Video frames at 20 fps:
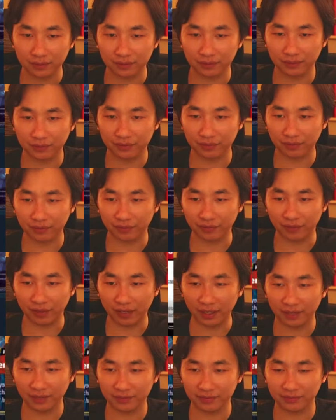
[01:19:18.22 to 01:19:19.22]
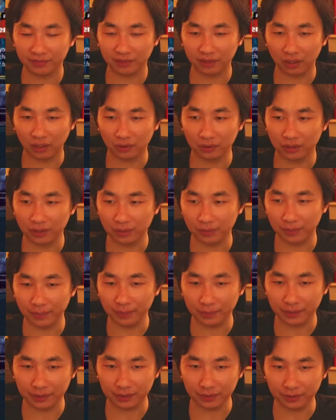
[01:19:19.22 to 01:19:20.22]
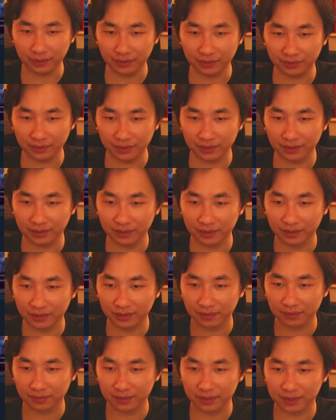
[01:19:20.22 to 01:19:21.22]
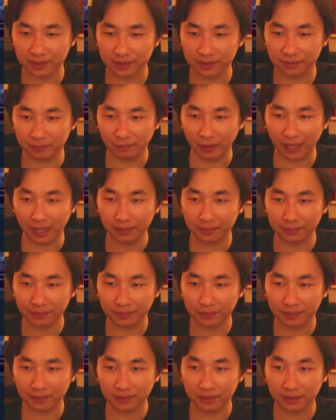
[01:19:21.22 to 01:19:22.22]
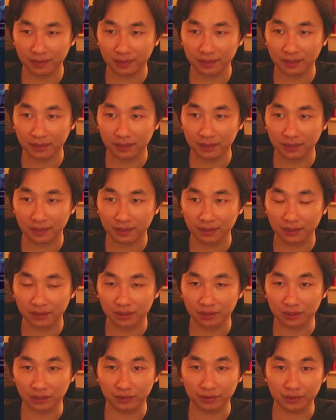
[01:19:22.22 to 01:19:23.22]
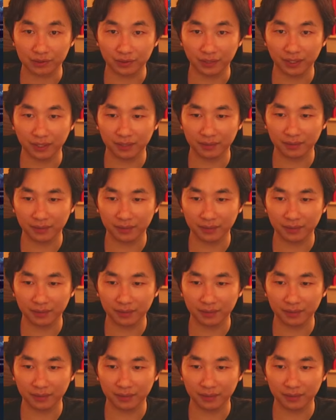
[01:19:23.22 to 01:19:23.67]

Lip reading: 2, 3, 4, 5. Oh no, maybe we don't even. We just ramp. Show strength,